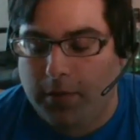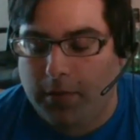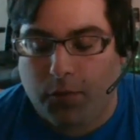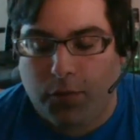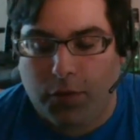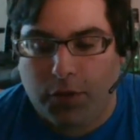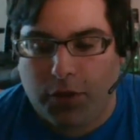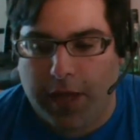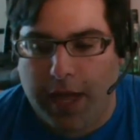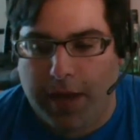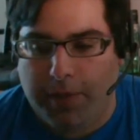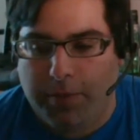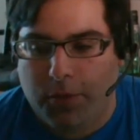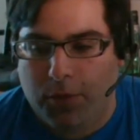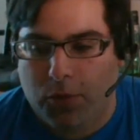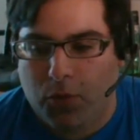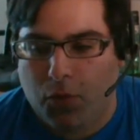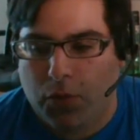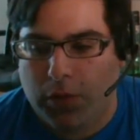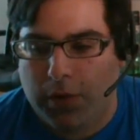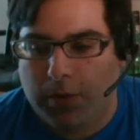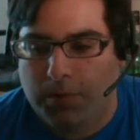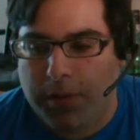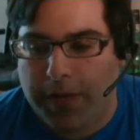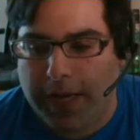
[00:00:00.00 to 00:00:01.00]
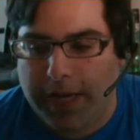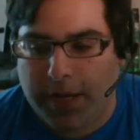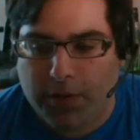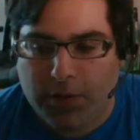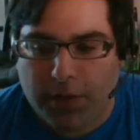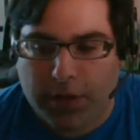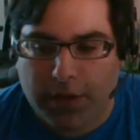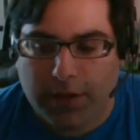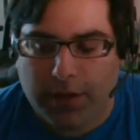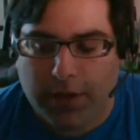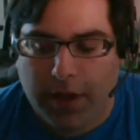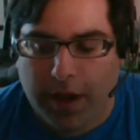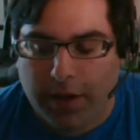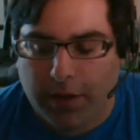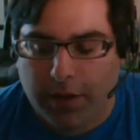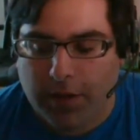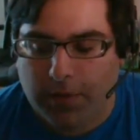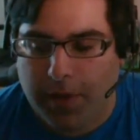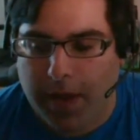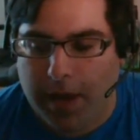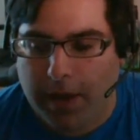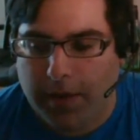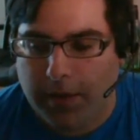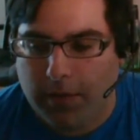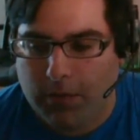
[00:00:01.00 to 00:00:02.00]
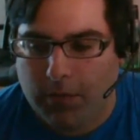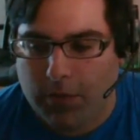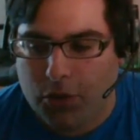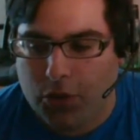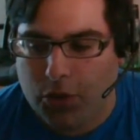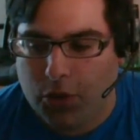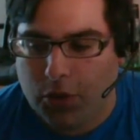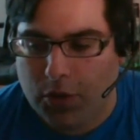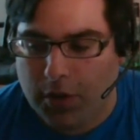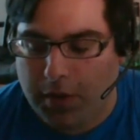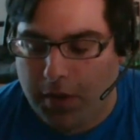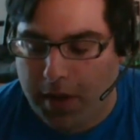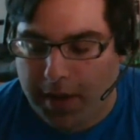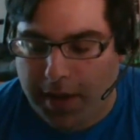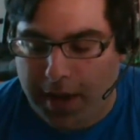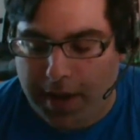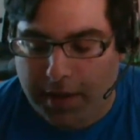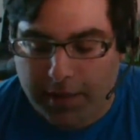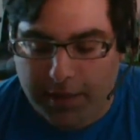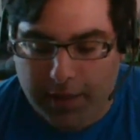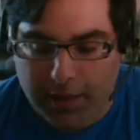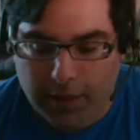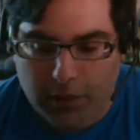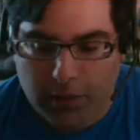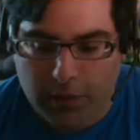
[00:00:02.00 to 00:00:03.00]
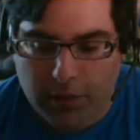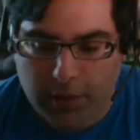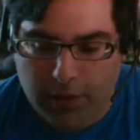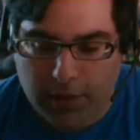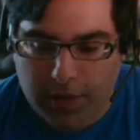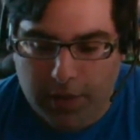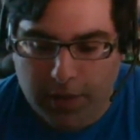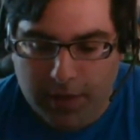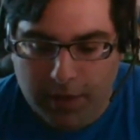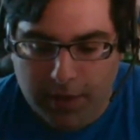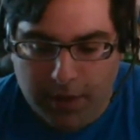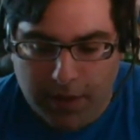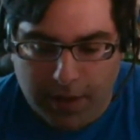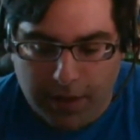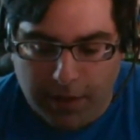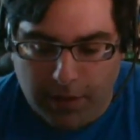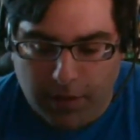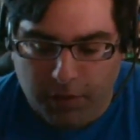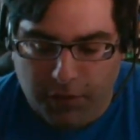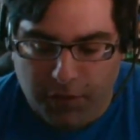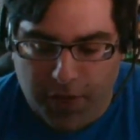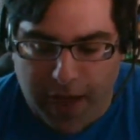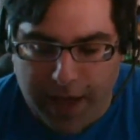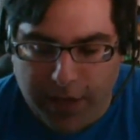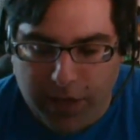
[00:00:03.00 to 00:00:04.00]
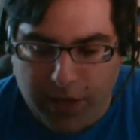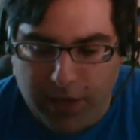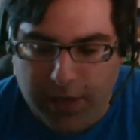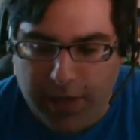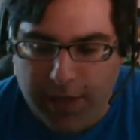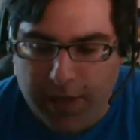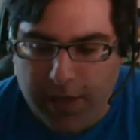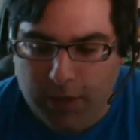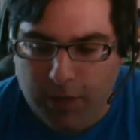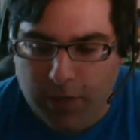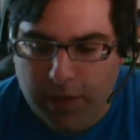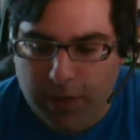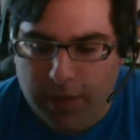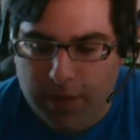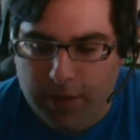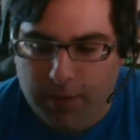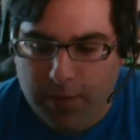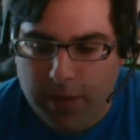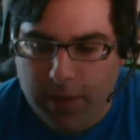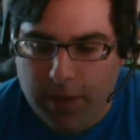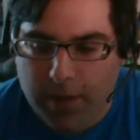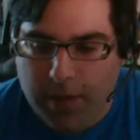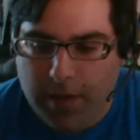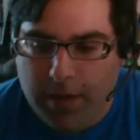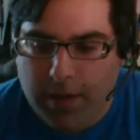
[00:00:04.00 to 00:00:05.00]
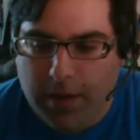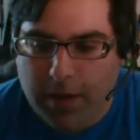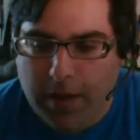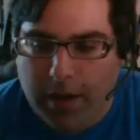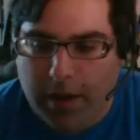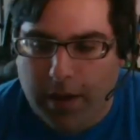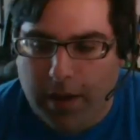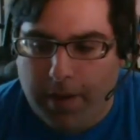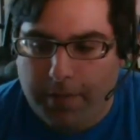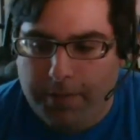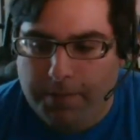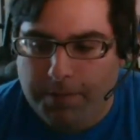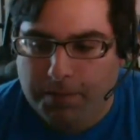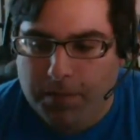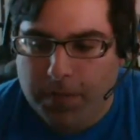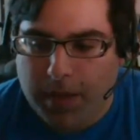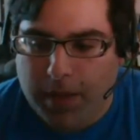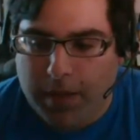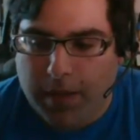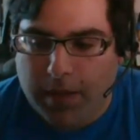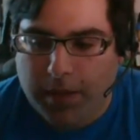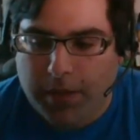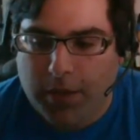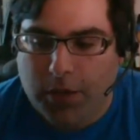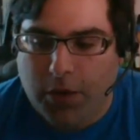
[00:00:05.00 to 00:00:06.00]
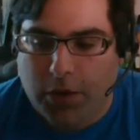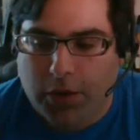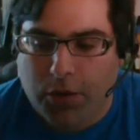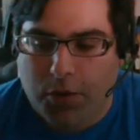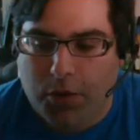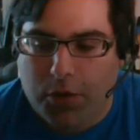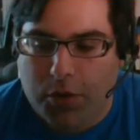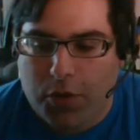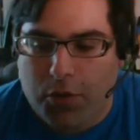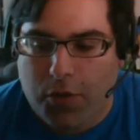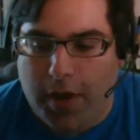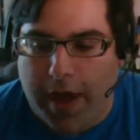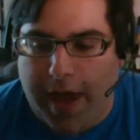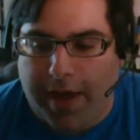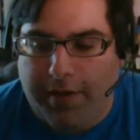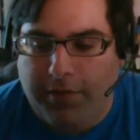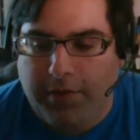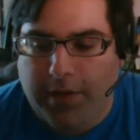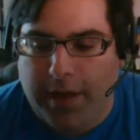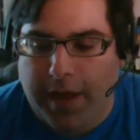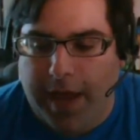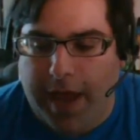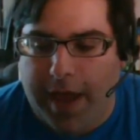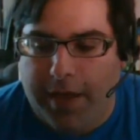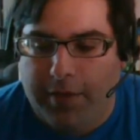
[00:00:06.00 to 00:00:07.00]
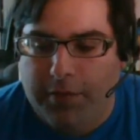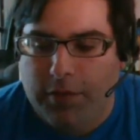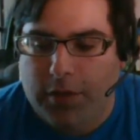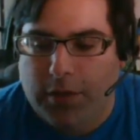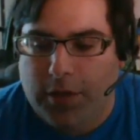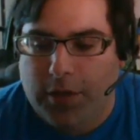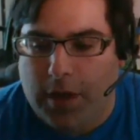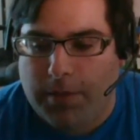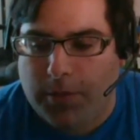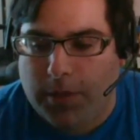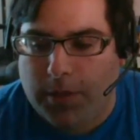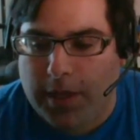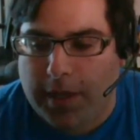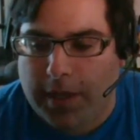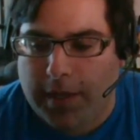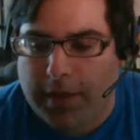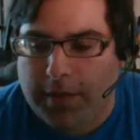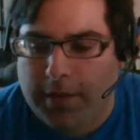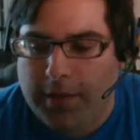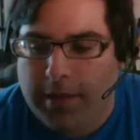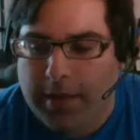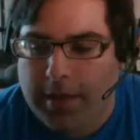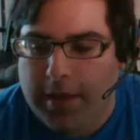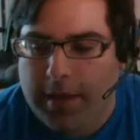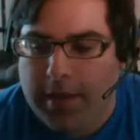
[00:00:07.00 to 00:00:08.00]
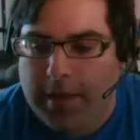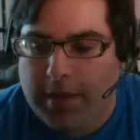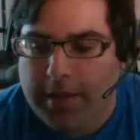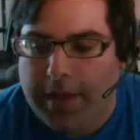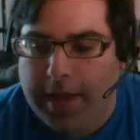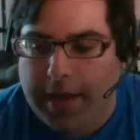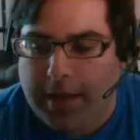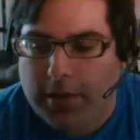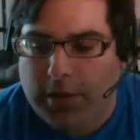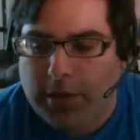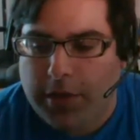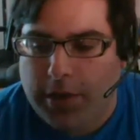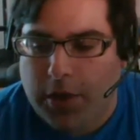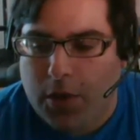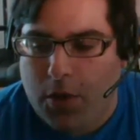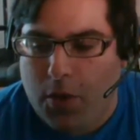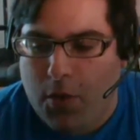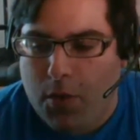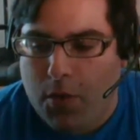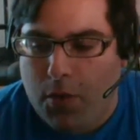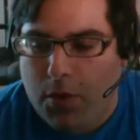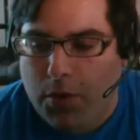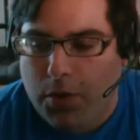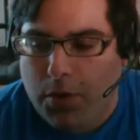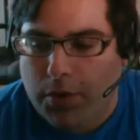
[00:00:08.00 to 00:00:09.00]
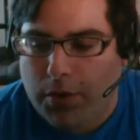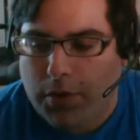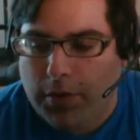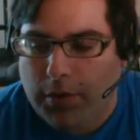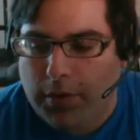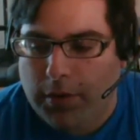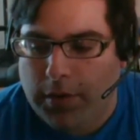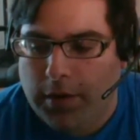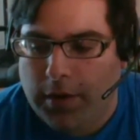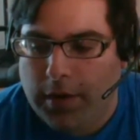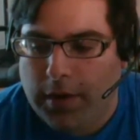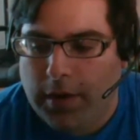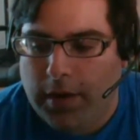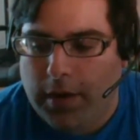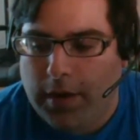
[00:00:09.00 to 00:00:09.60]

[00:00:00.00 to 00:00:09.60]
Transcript: for example, Jordan Peterson talks about it, which I think is fascinating with him. You know, you have to have something that is a core